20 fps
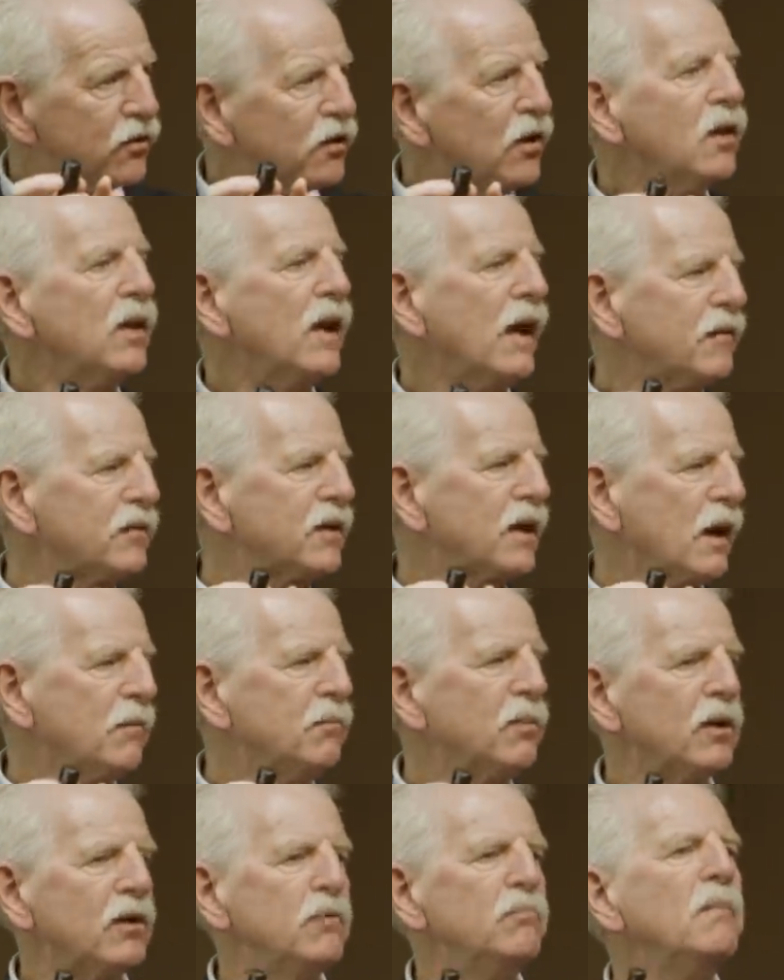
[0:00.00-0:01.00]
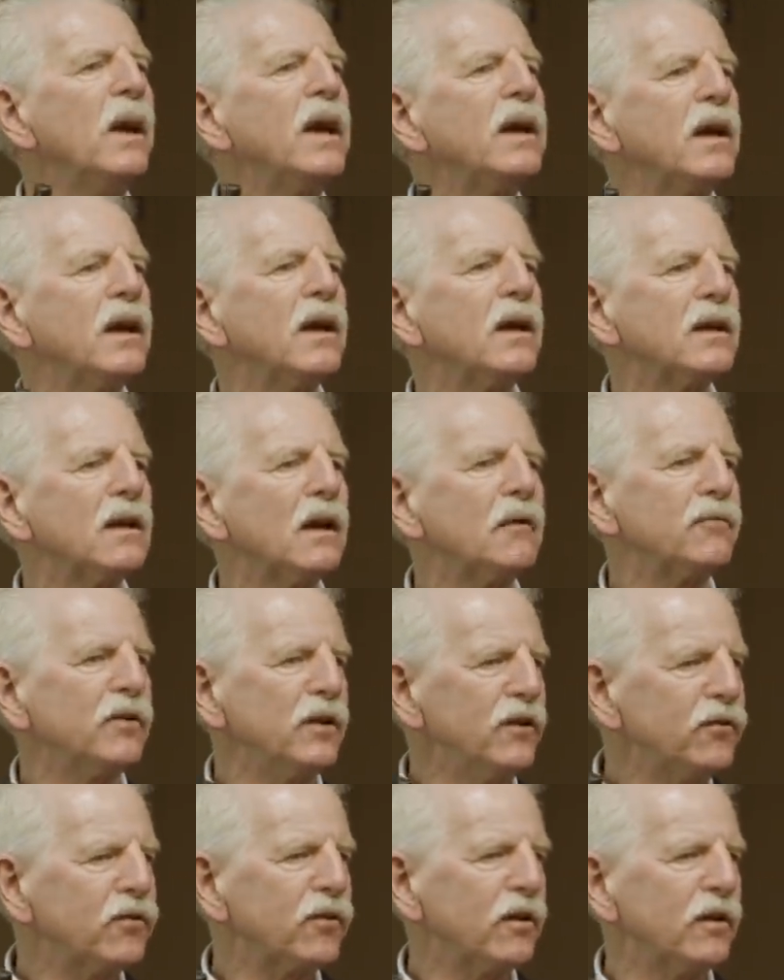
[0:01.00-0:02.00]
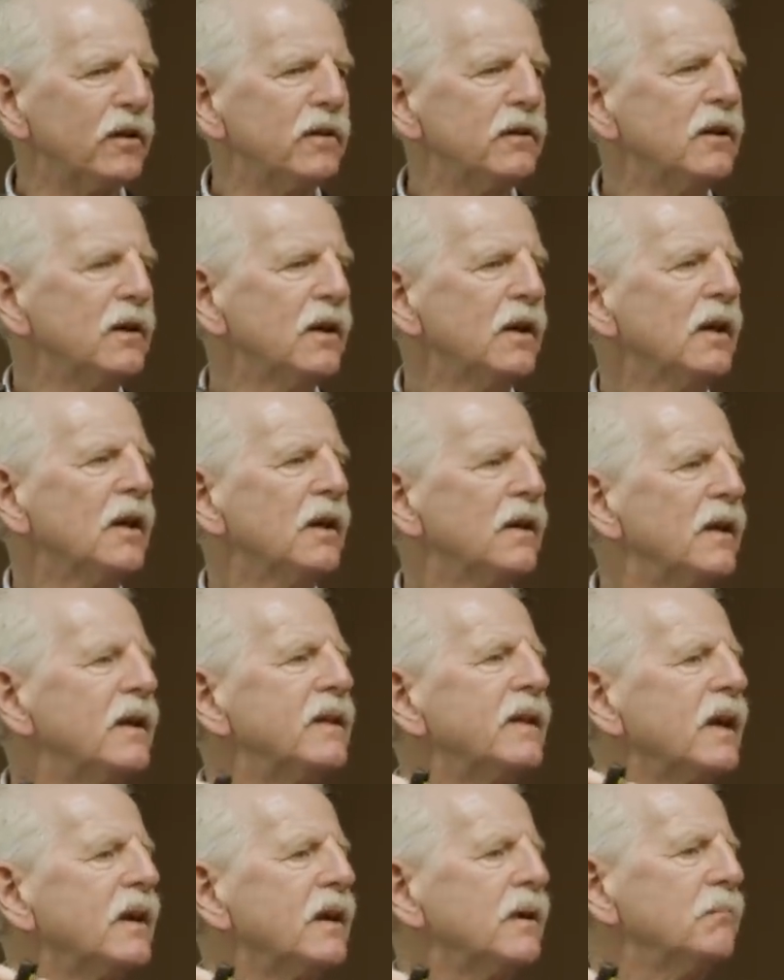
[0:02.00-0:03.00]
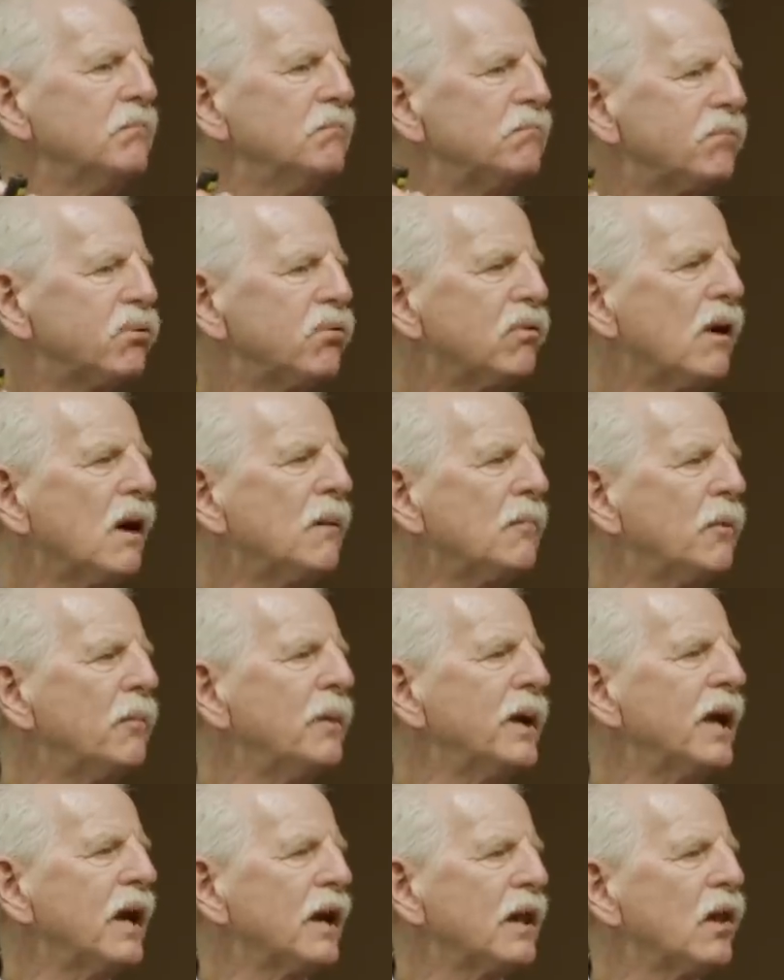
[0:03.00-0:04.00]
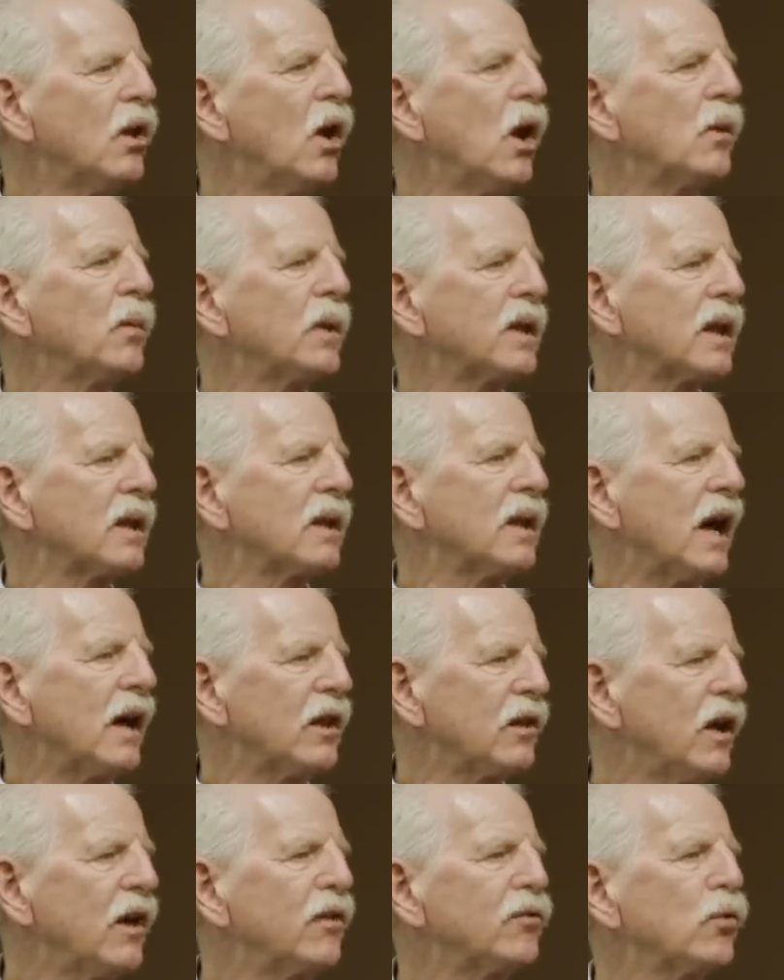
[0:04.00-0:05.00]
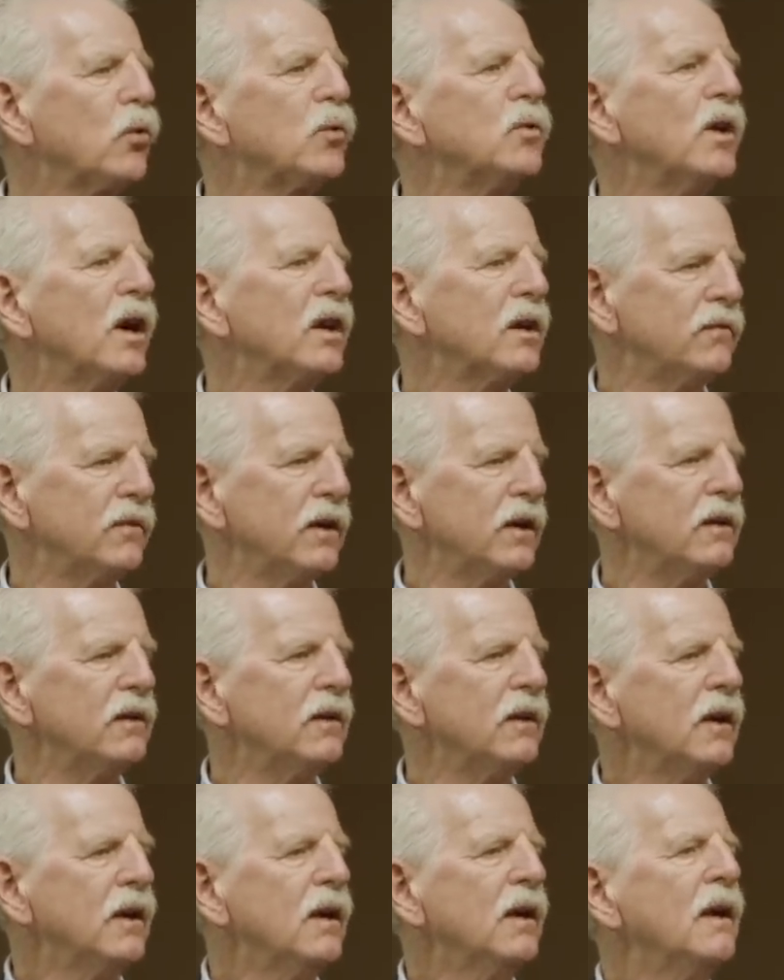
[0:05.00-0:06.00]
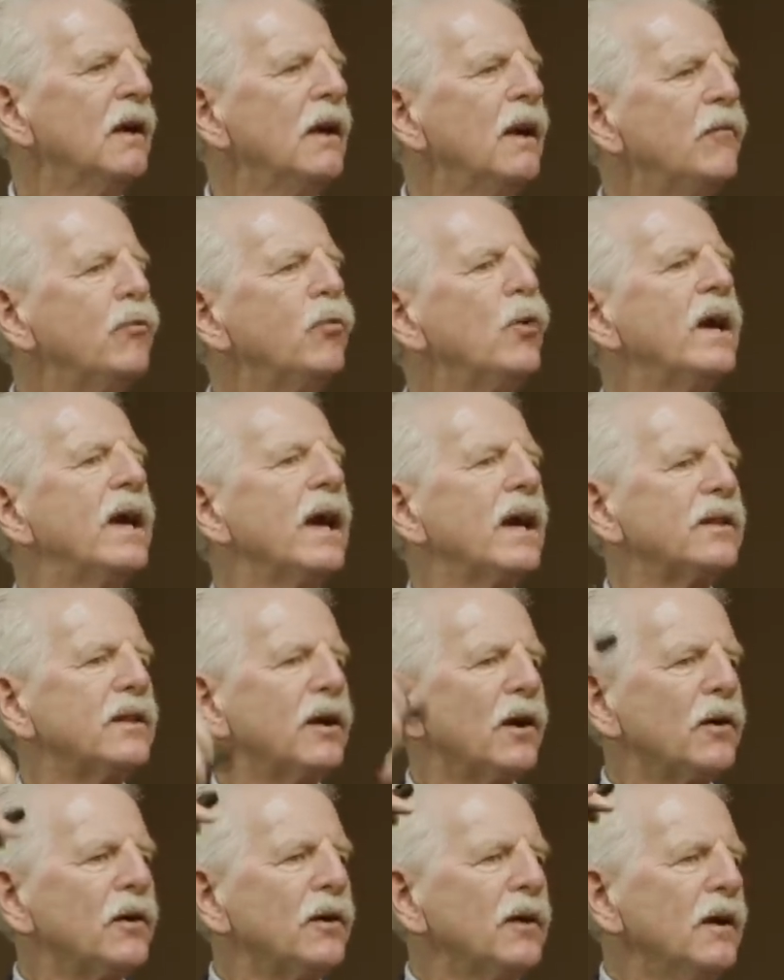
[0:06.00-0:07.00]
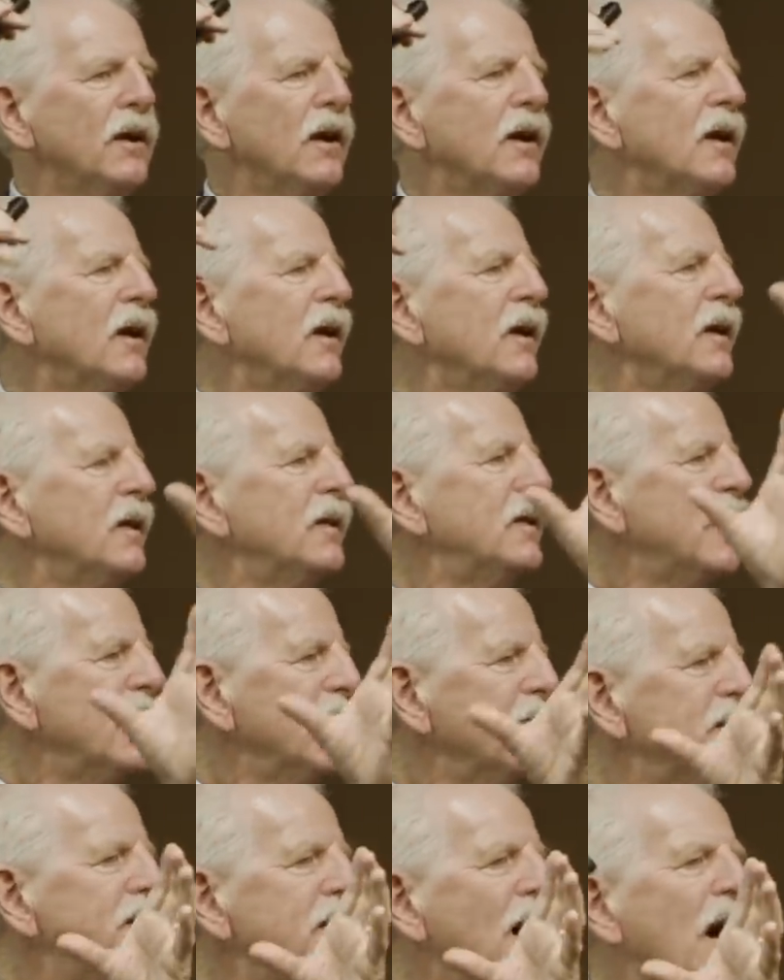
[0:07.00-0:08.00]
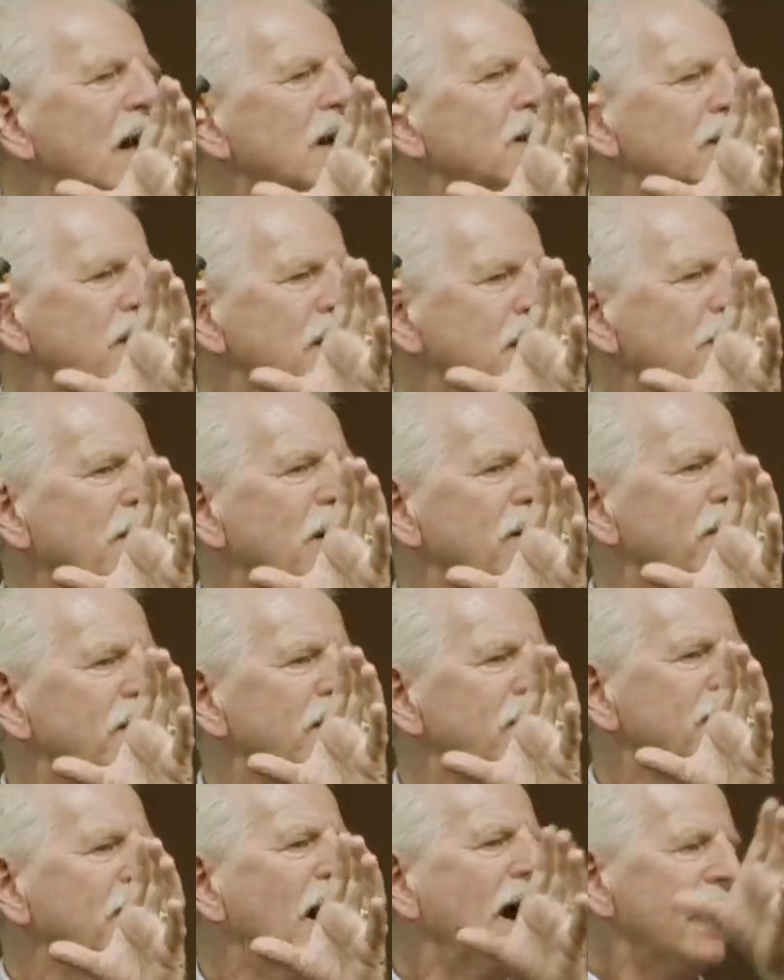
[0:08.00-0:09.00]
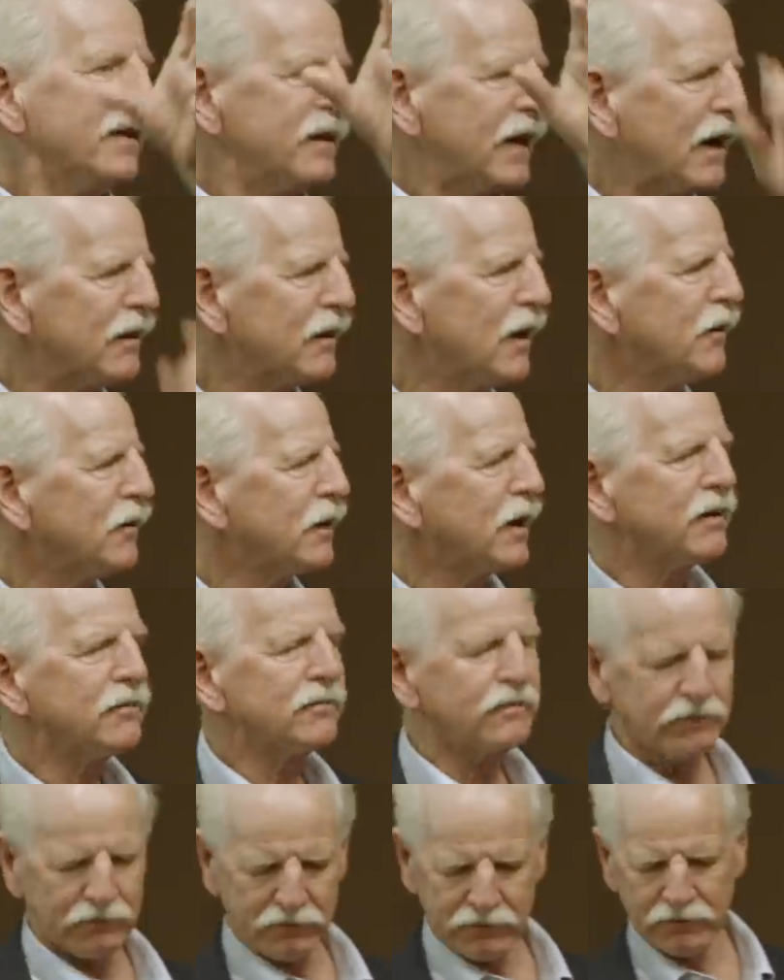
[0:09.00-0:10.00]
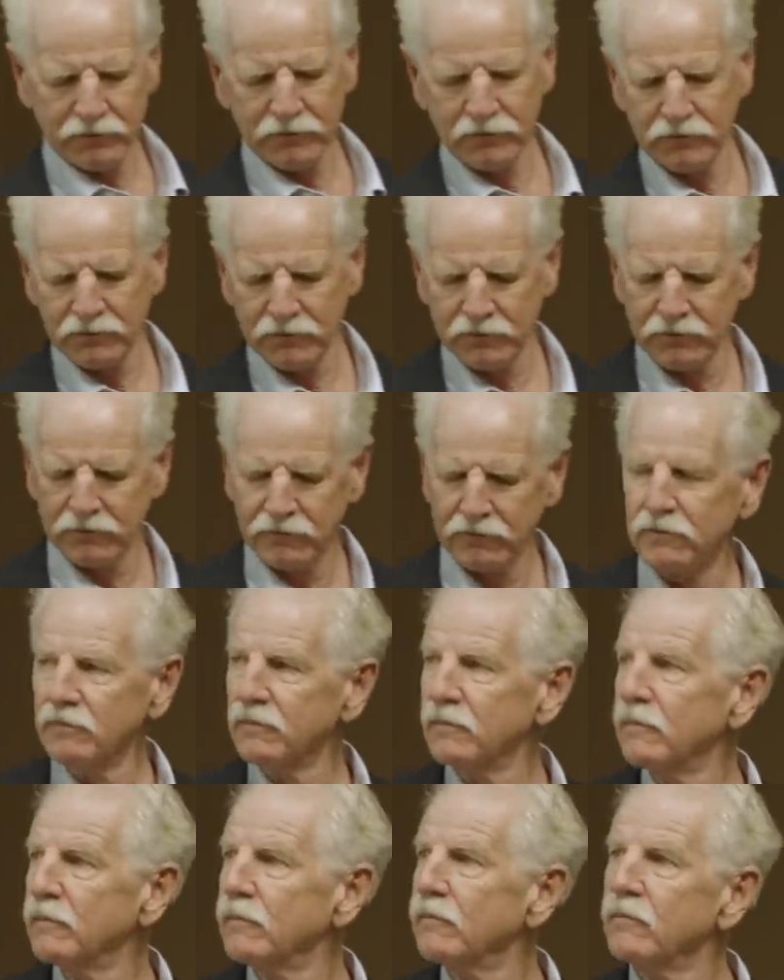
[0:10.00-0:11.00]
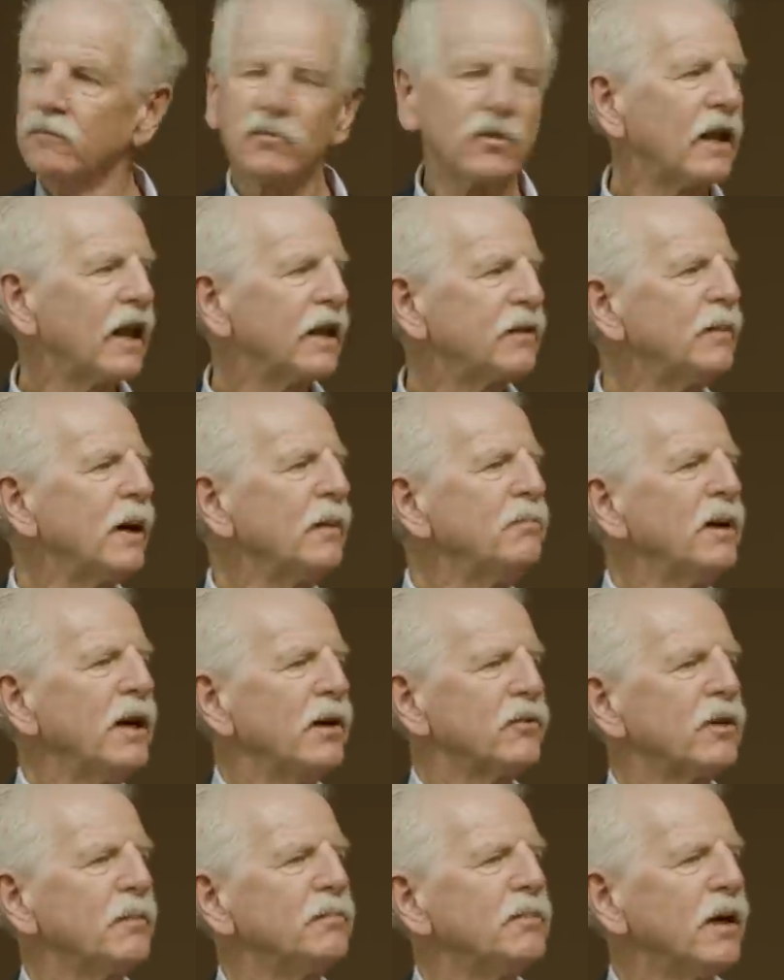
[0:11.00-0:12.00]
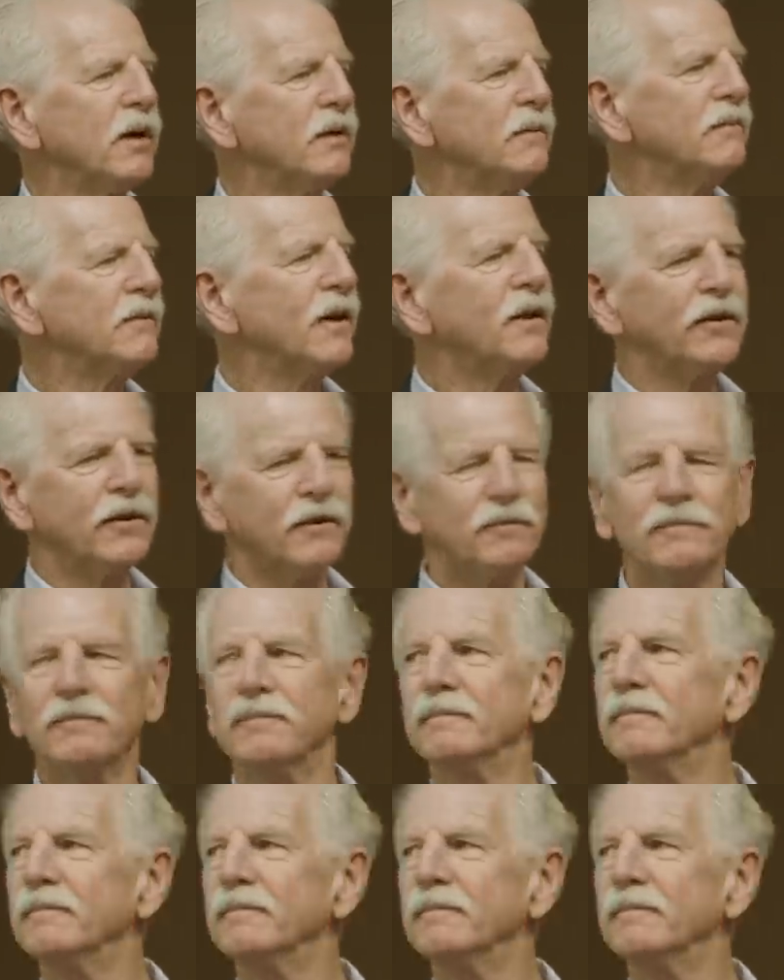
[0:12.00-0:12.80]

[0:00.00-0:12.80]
still have the capability of making enough insulin that they can probably get along with a lot less or none of it if we get their, the intolerant component of their diet down low enough. So that's my pitch. I'm done. Thank you.